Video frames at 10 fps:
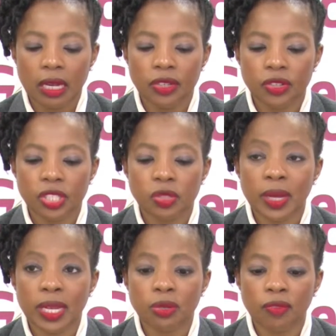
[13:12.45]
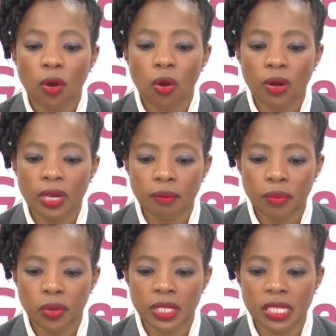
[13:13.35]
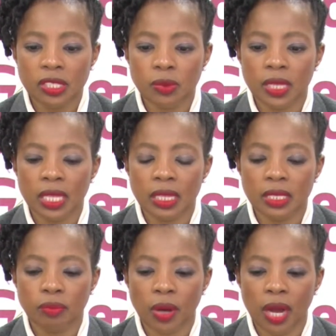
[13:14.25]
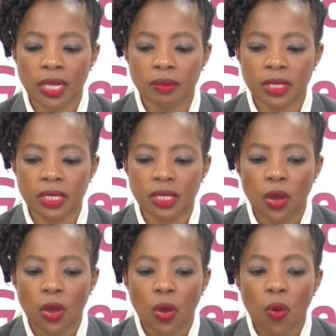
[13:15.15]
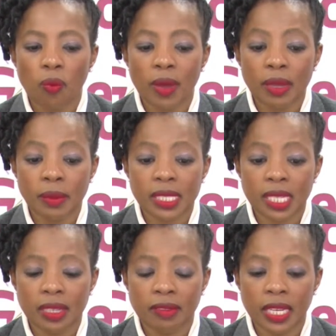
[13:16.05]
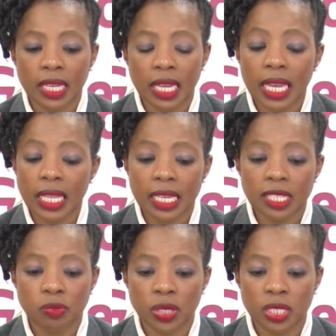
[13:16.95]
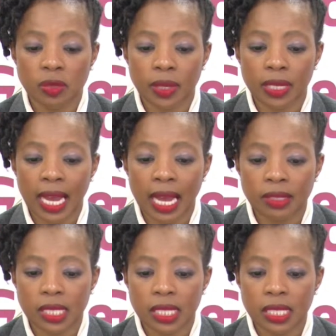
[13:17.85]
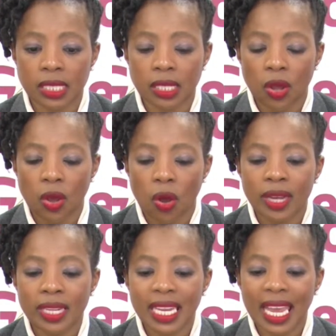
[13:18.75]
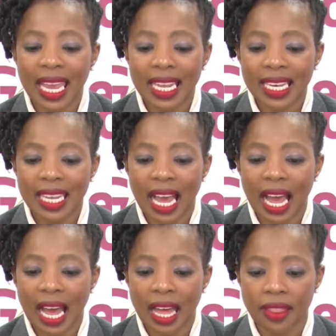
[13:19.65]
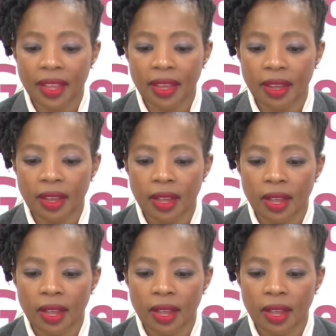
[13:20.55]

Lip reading: in respect of all employees within the department who may be serving either as municipal councillors or in any other